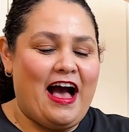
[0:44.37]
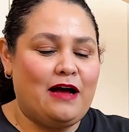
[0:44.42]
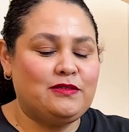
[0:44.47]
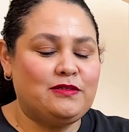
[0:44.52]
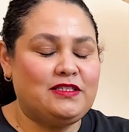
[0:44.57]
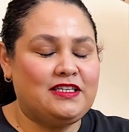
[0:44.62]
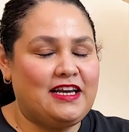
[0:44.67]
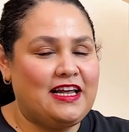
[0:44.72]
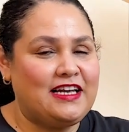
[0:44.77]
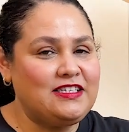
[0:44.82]

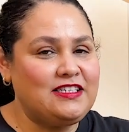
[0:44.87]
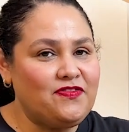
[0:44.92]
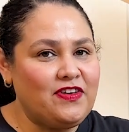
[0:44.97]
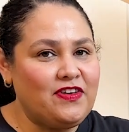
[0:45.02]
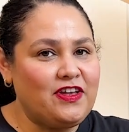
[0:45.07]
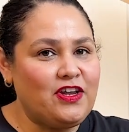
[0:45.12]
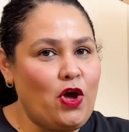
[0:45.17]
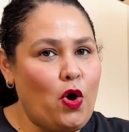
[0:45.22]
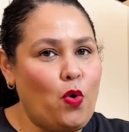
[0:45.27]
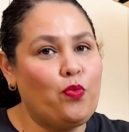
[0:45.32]
Today's
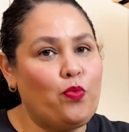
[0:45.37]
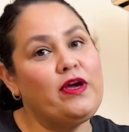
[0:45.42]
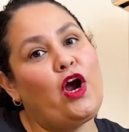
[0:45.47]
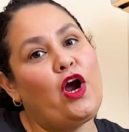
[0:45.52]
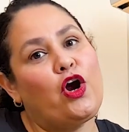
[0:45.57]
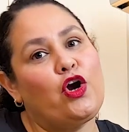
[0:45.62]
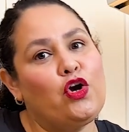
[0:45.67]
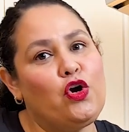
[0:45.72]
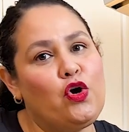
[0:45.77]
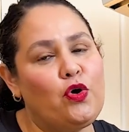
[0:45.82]
video, we
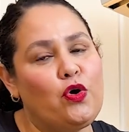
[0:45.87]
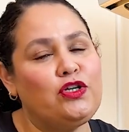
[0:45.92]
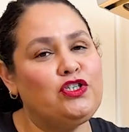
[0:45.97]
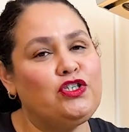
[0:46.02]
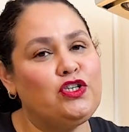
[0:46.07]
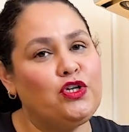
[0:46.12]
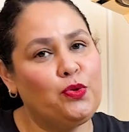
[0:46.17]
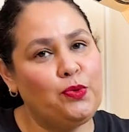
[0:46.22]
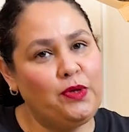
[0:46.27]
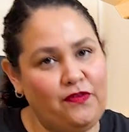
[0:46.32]
are going
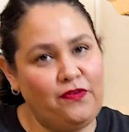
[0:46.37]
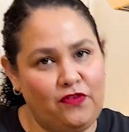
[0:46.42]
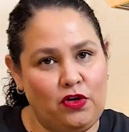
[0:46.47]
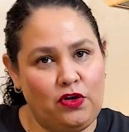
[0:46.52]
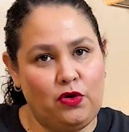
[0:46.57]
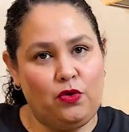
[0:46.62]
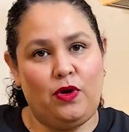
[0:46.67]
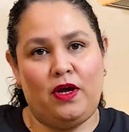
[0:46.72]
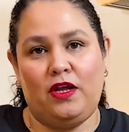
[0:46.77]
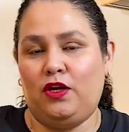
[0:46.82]
to
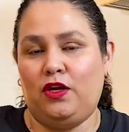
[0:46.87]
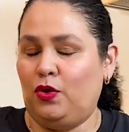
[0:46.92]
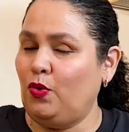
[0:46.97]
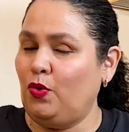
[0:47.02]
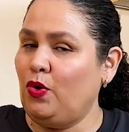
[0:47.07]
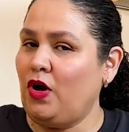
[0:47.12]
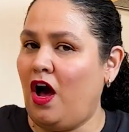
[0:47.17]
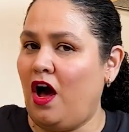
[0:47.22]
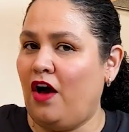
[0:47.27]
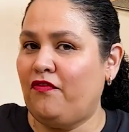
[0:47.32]
review a new
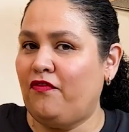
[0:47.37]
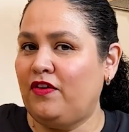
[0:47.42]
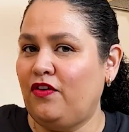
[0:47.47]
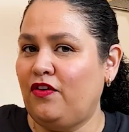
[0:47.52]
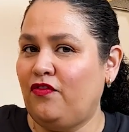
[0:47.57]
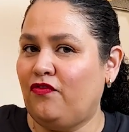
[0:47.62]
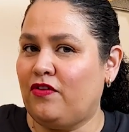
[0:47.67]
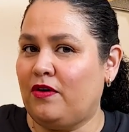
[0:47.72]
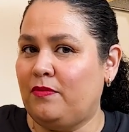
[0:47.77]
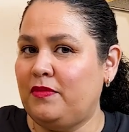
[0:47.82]
coffee
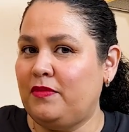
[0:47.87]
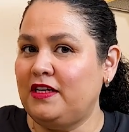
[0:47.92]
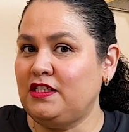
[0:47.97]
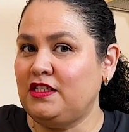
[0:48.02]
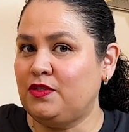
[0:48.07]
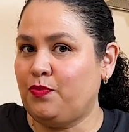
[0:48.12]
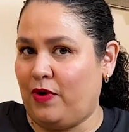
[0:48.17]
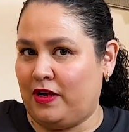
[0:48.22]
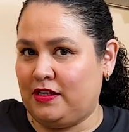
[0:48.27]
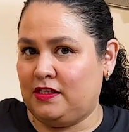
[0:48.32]
from
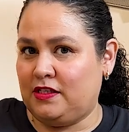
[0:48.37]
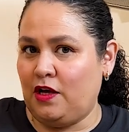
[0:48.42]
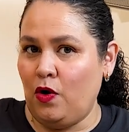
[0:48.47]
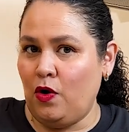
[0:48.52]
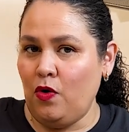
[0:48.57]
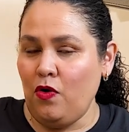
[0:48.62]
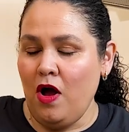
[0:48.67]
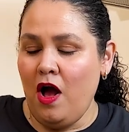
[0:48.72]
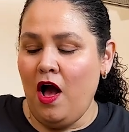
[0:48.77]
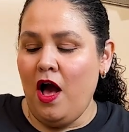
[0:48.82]

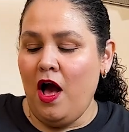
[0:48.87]
Nespresso.